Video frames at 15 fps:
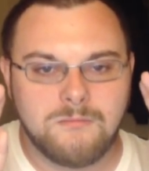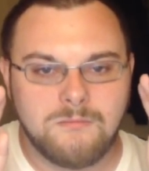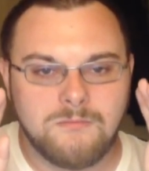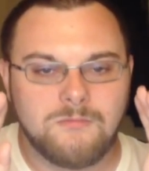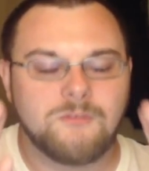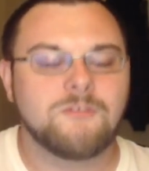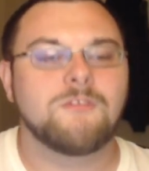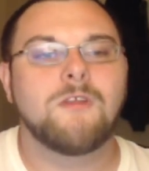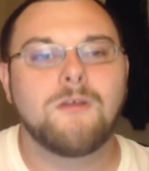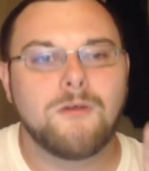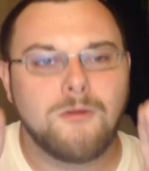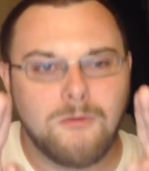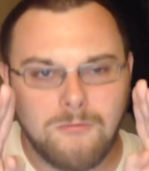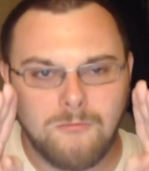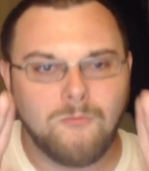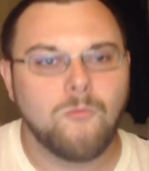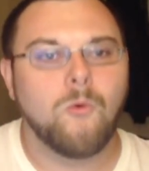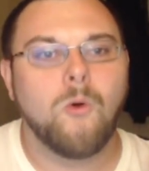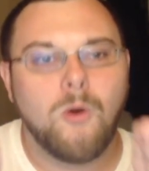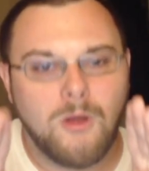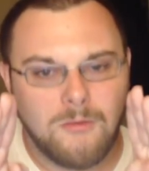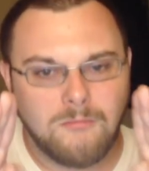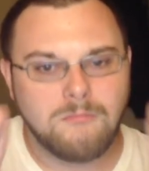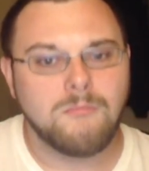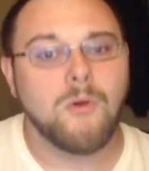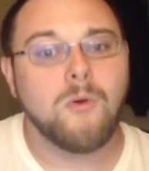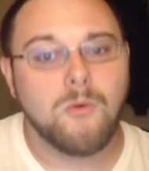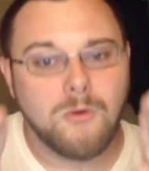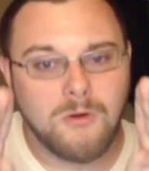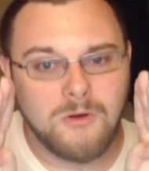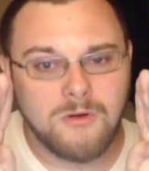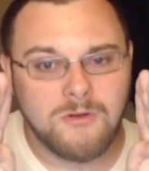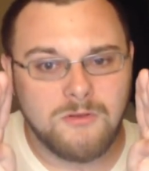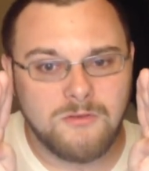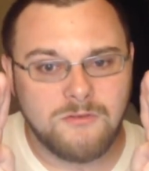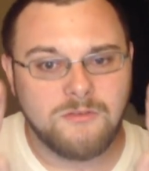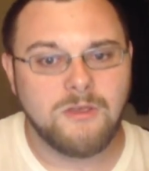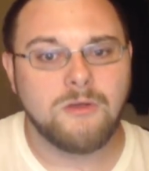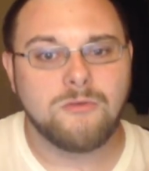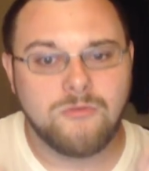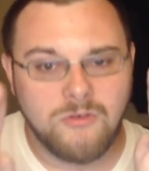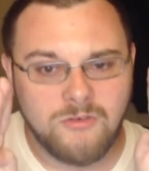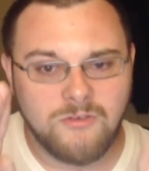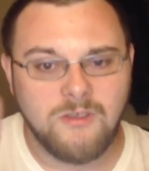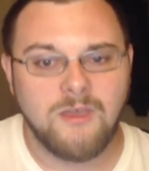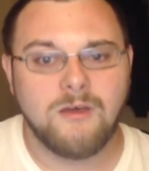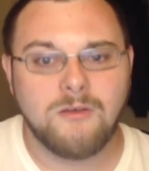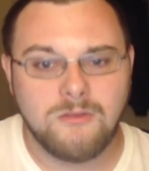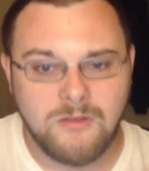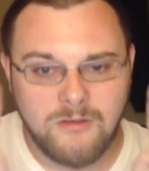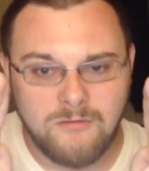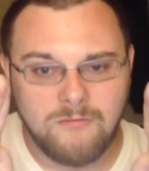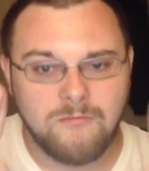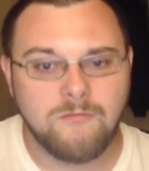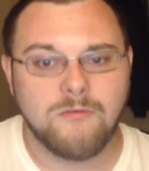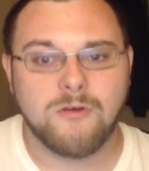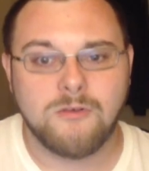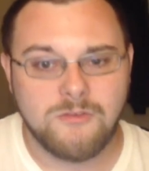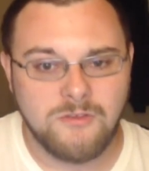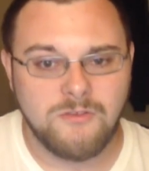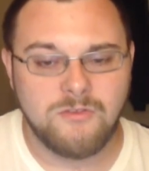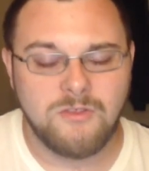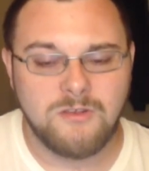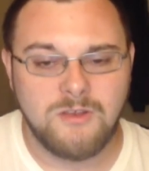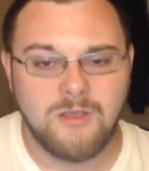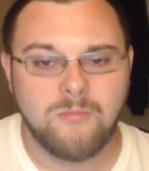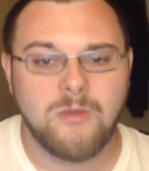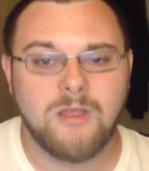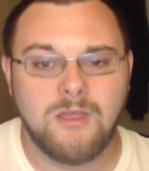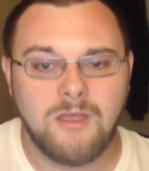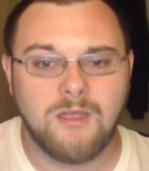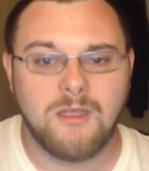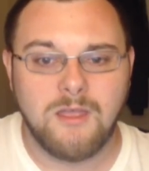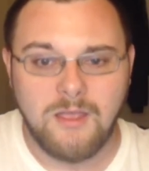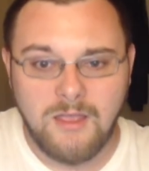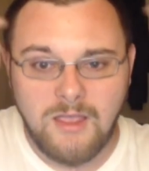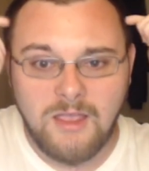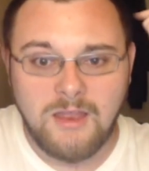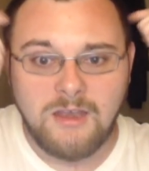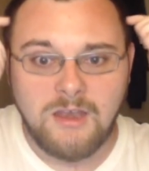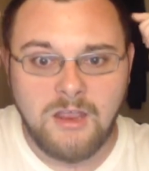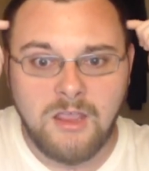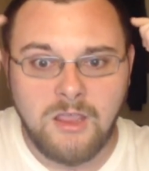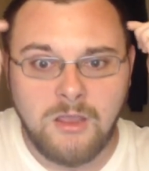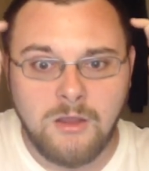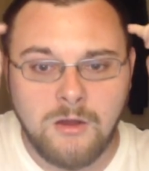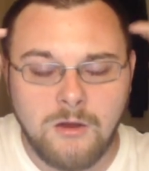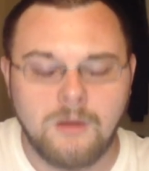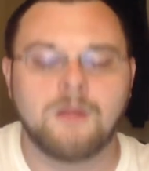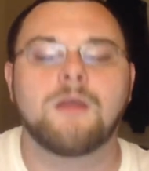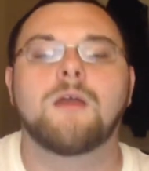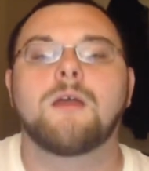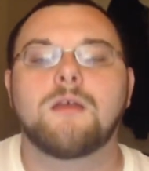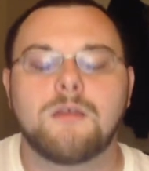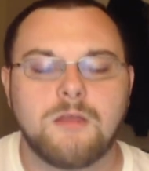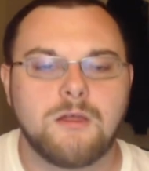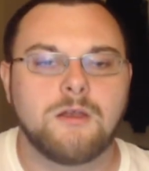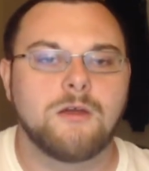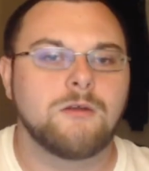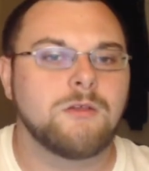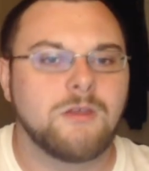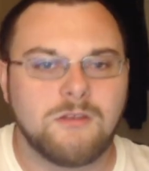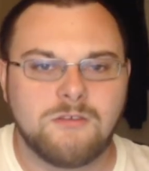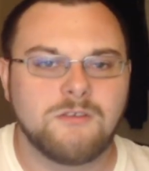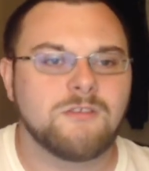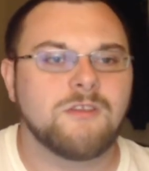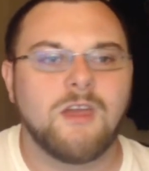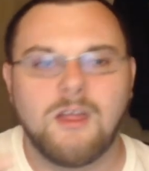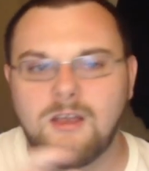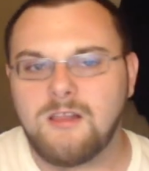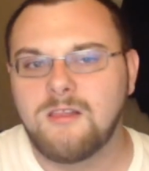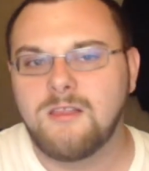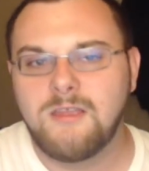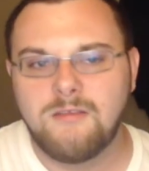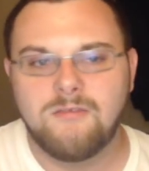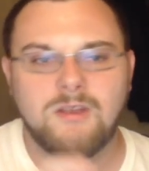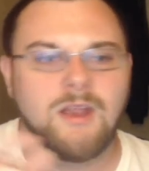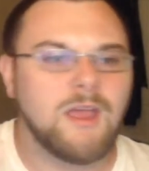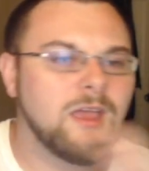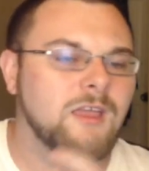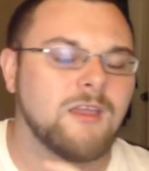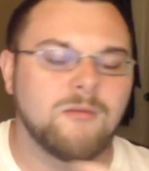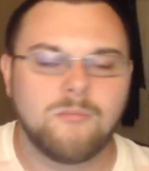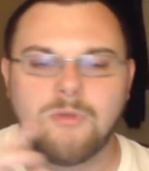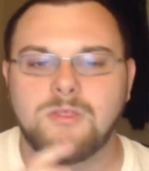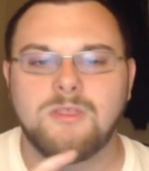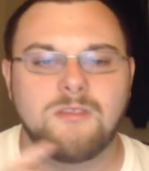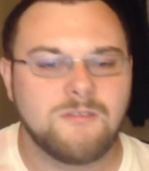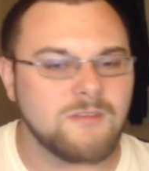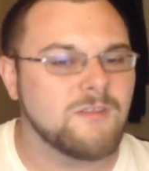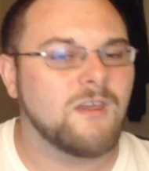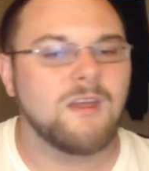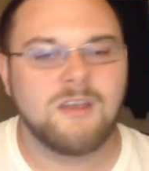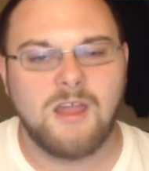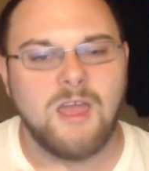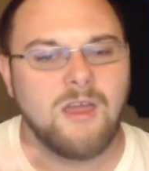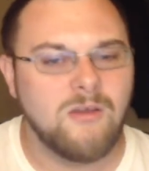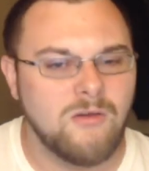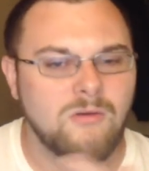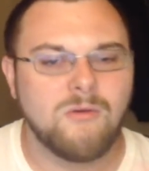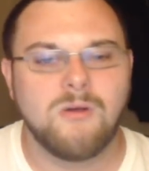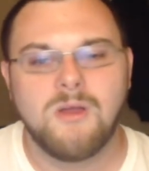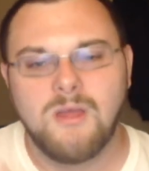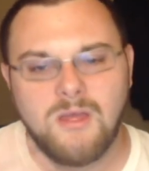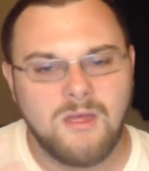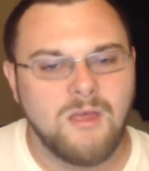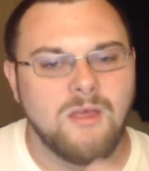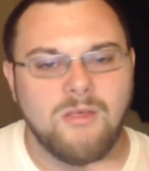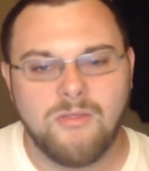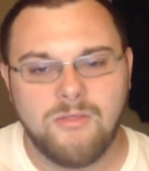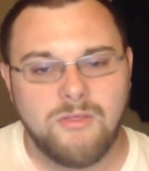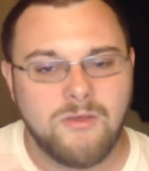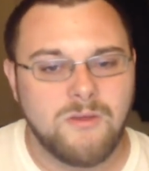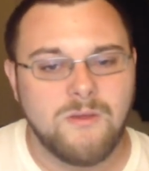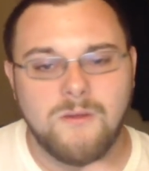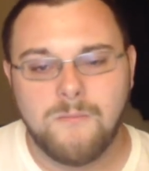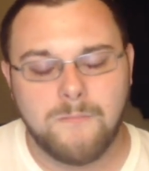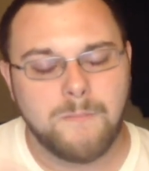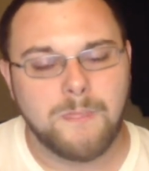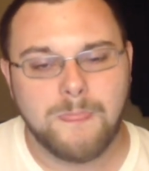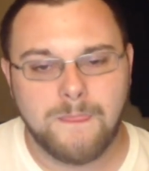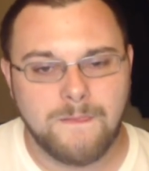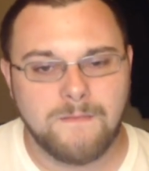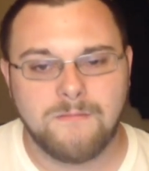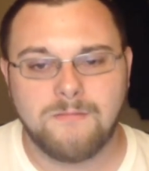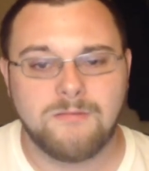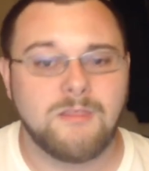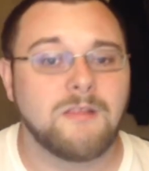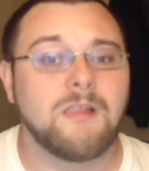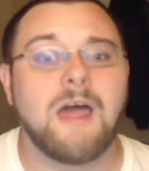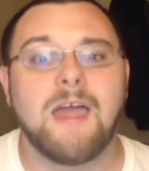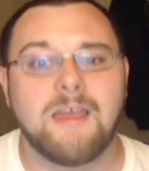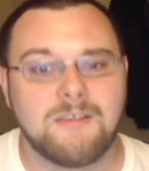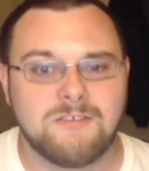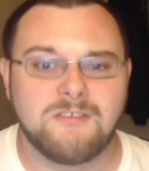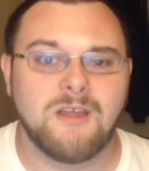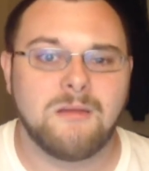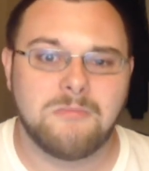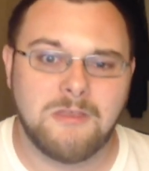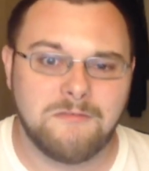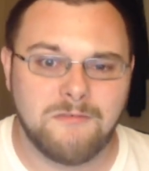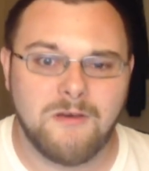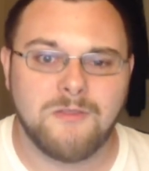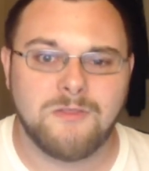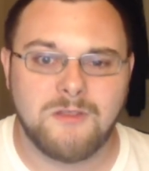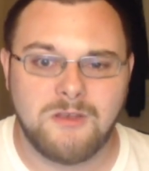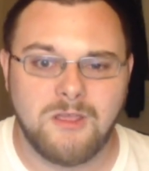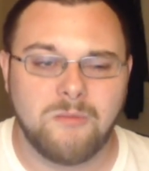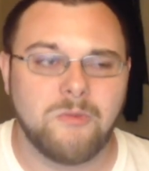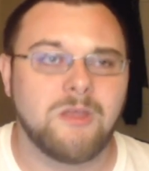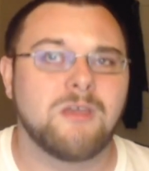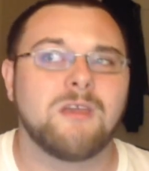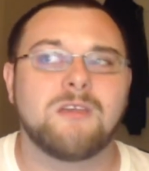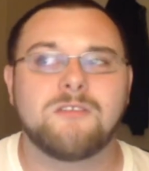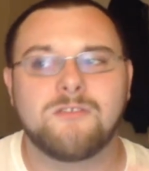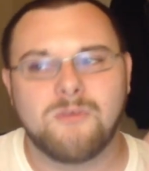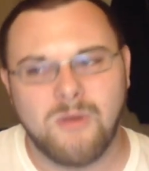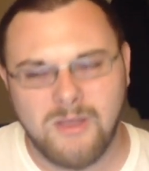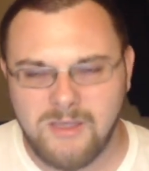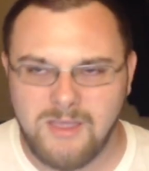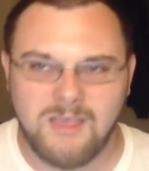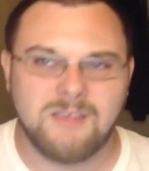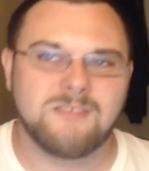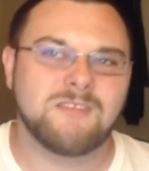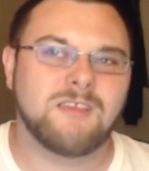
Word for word: Still want more Zeldris Gelda versus the Demon King in here. You know, you just kind of leave it hanging, but this is kind of how the last time they fought the Demon King, so I guess